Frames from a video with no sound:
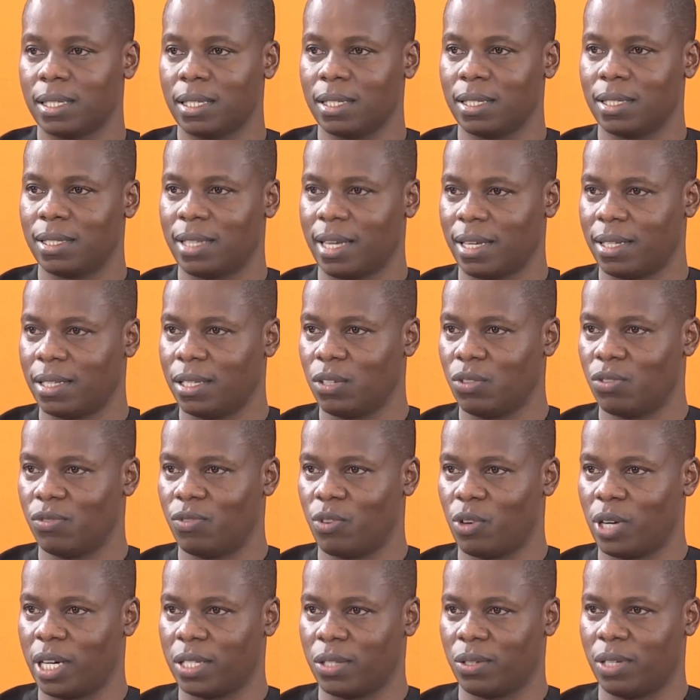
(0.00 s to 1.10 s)
sexy to
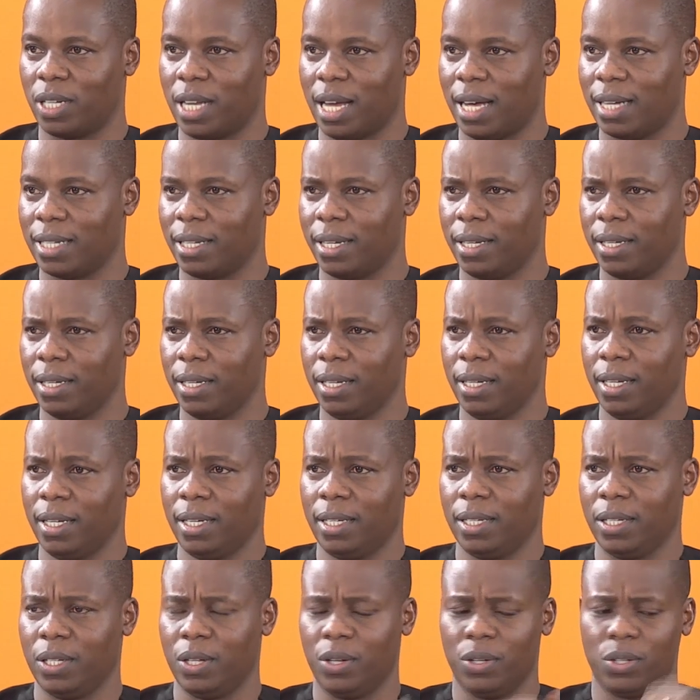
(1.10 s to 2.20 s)
focus on that,
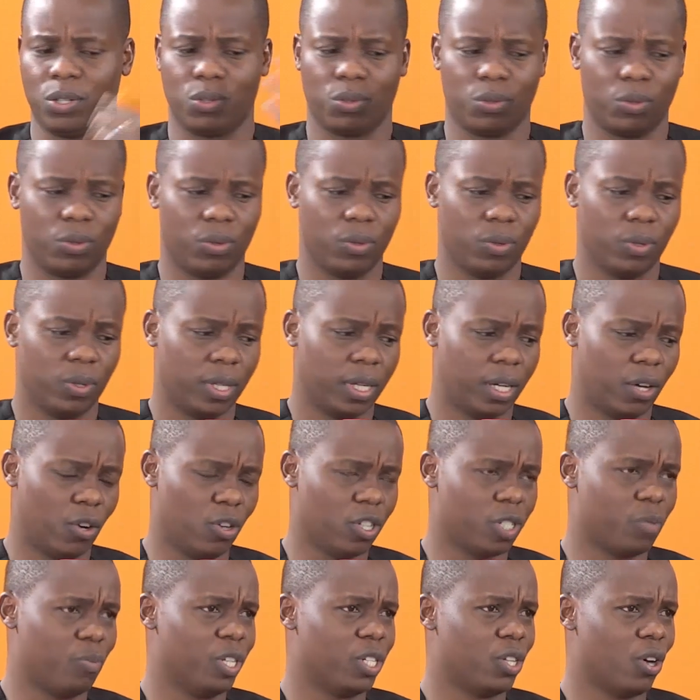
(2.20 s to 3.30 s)
to
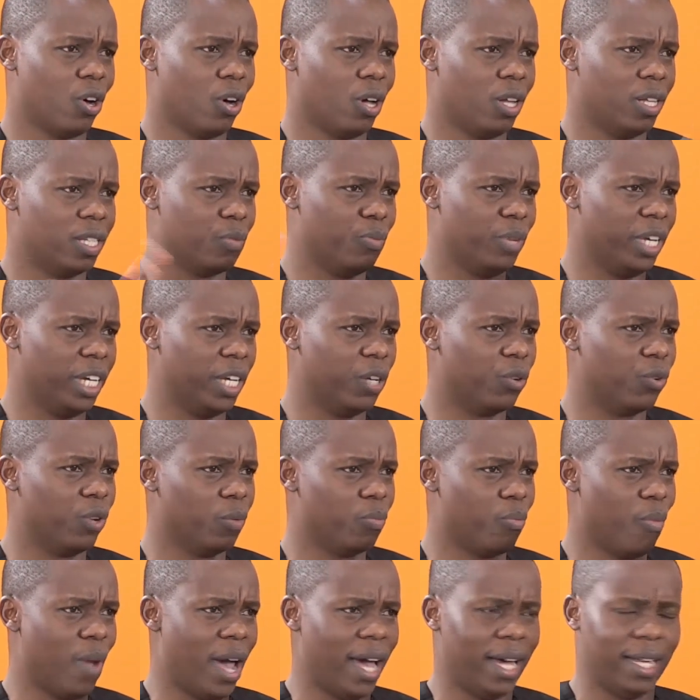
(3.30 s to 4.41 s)
hospitals, big
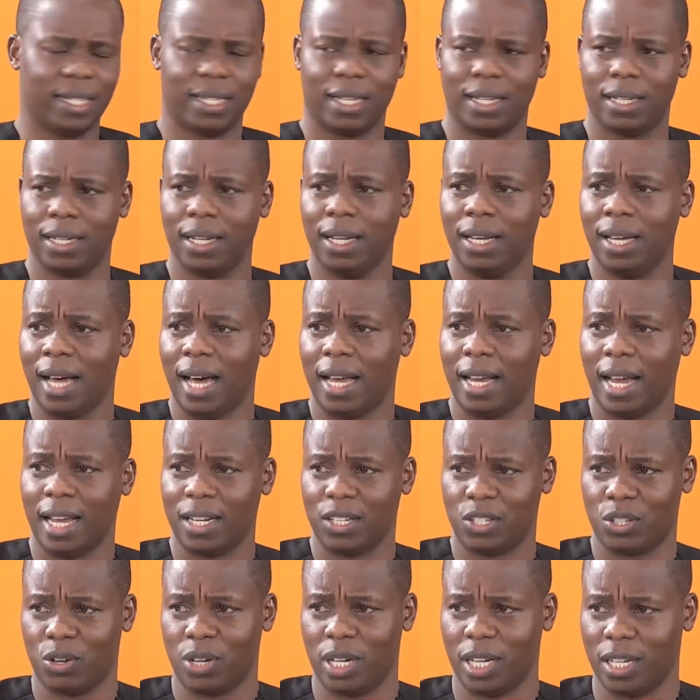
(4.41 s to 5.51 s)
equipment and
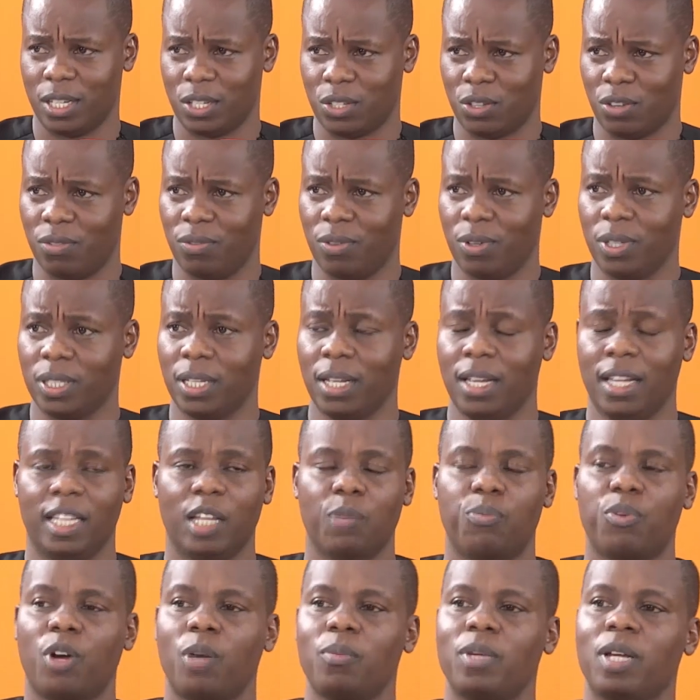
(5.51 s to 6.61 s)
so on and so forth. The
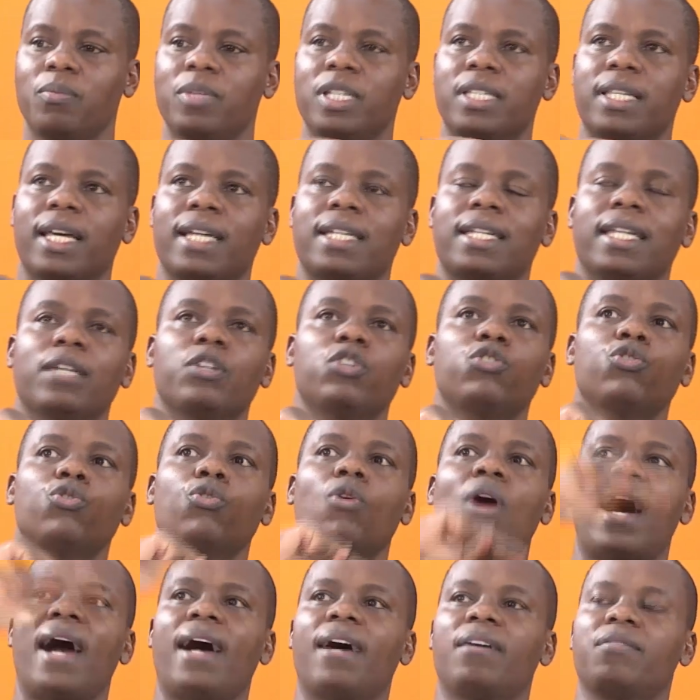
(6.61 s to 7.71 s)
problem is that you
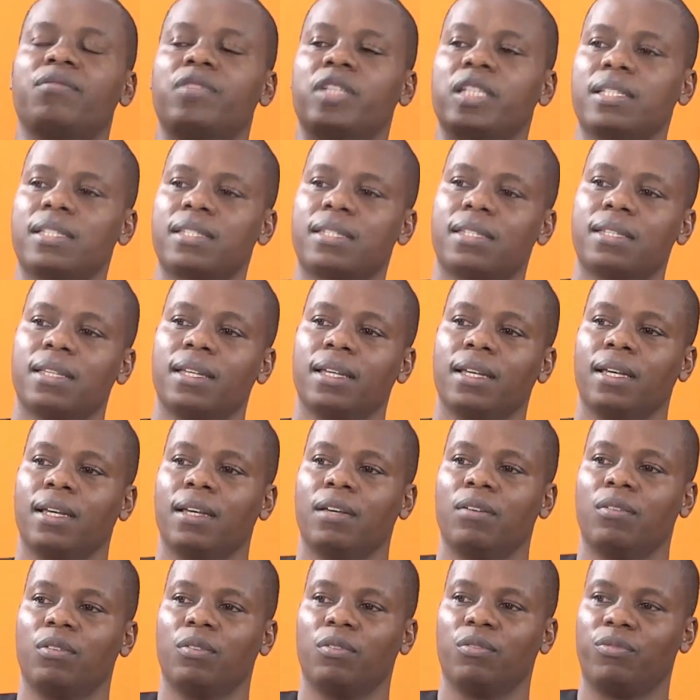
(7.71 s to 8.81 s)
have this
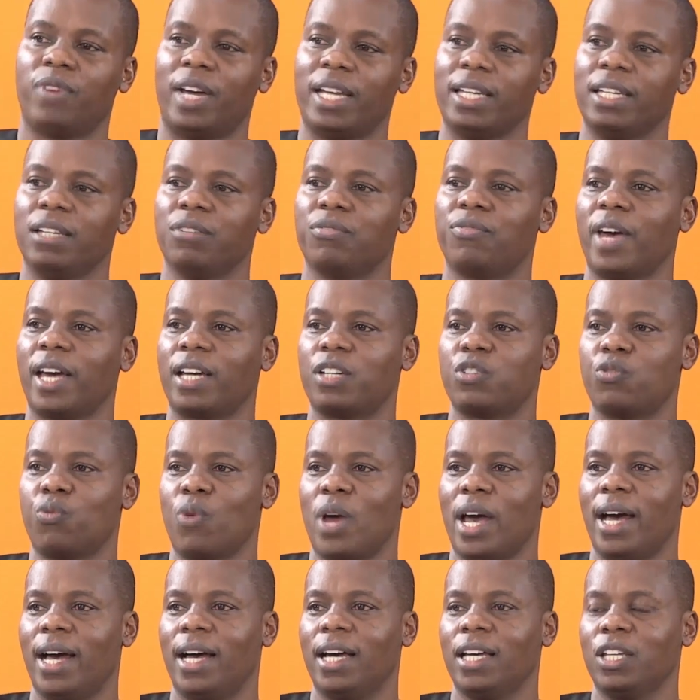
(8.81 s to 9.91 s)
funny effect
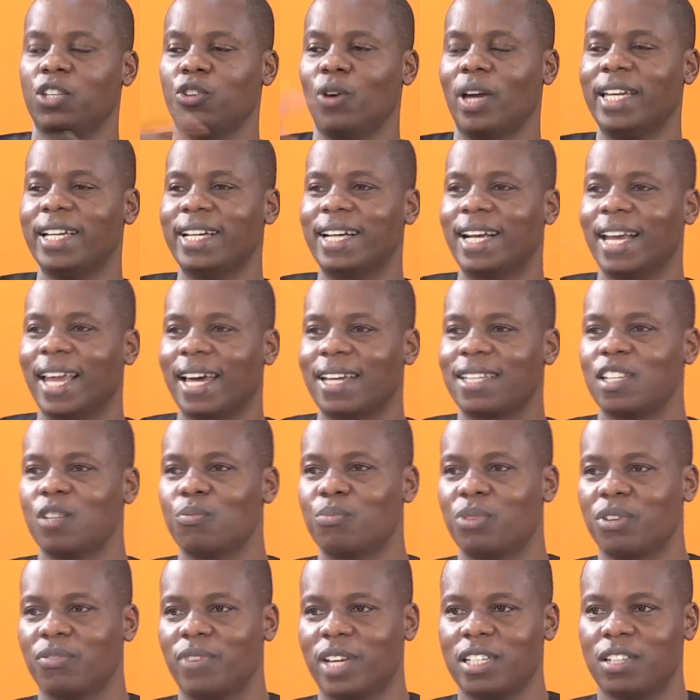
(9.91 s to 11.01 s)
where you're neglecting
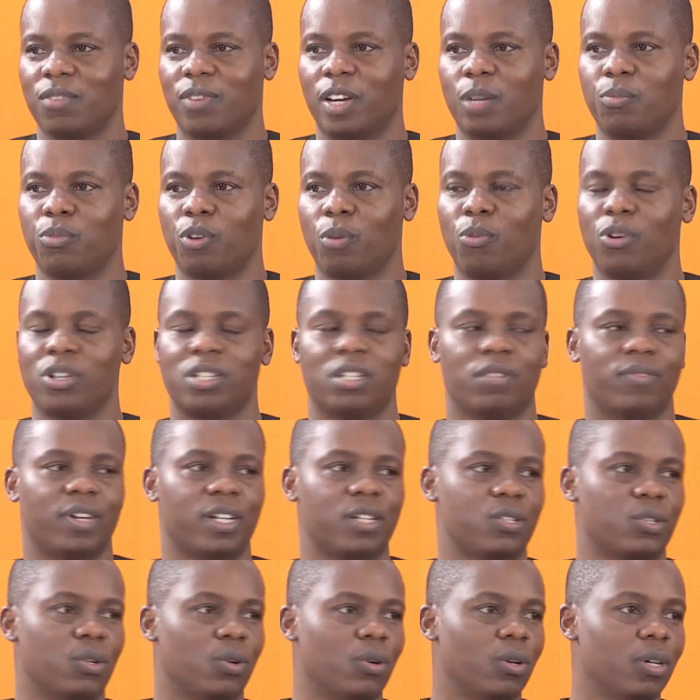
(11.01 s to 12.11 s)
preventive and promotive, and
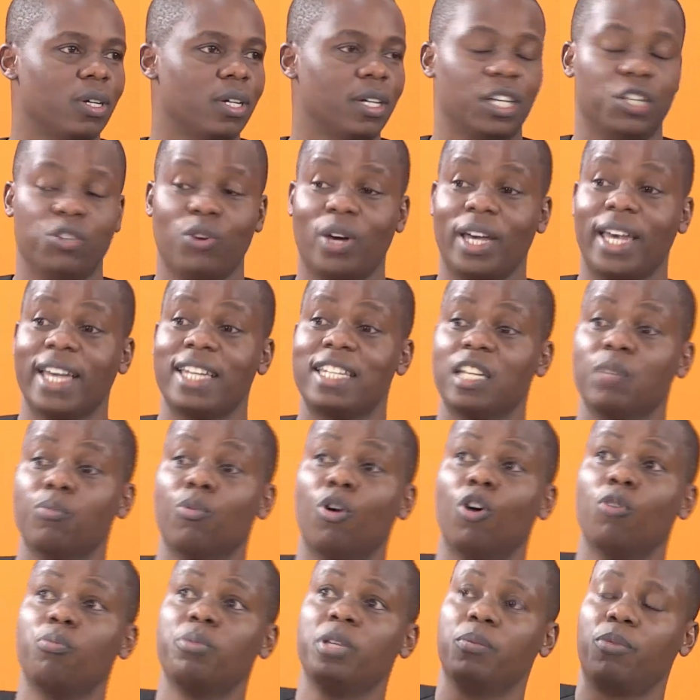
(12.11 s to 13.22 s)
so you're getting
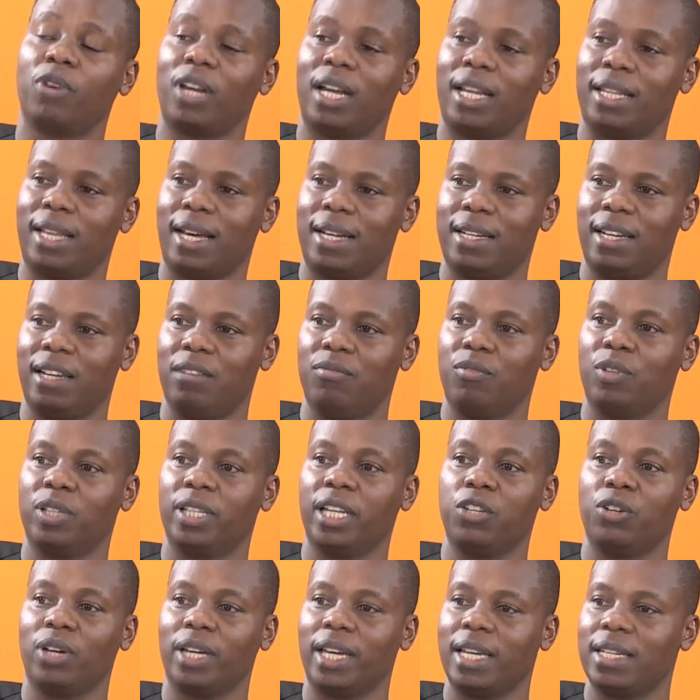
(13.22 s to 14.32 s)
more people at that level, and then
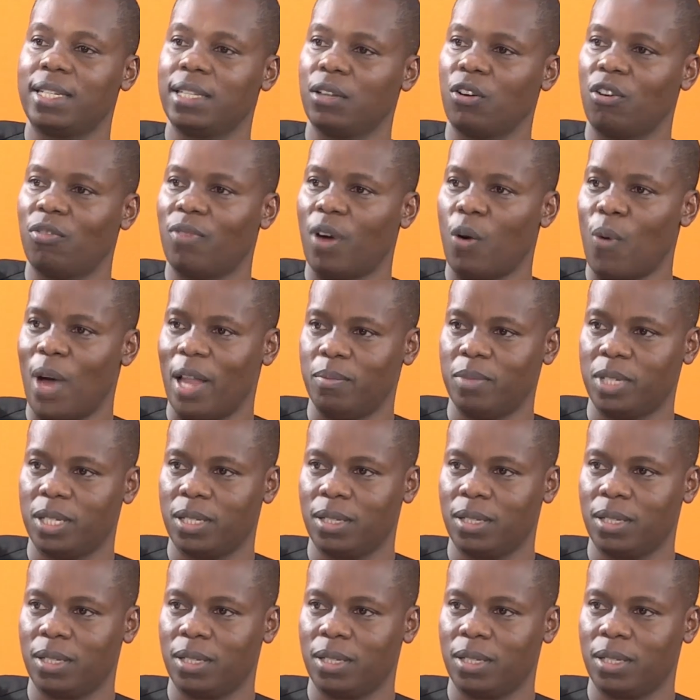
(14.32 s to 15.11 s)
you're getting overwhelmed.